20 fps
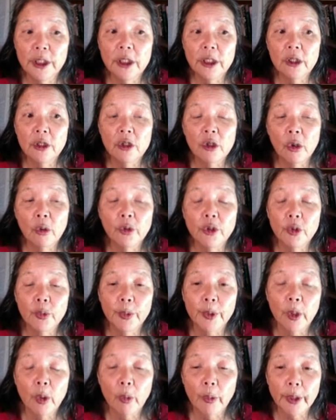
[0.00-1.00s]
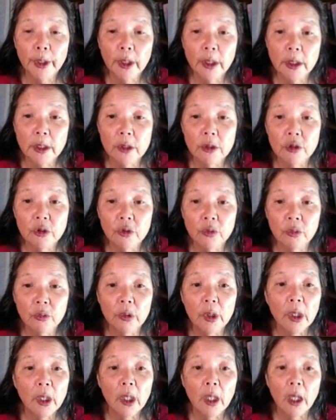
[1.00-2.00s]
didn't know you were going into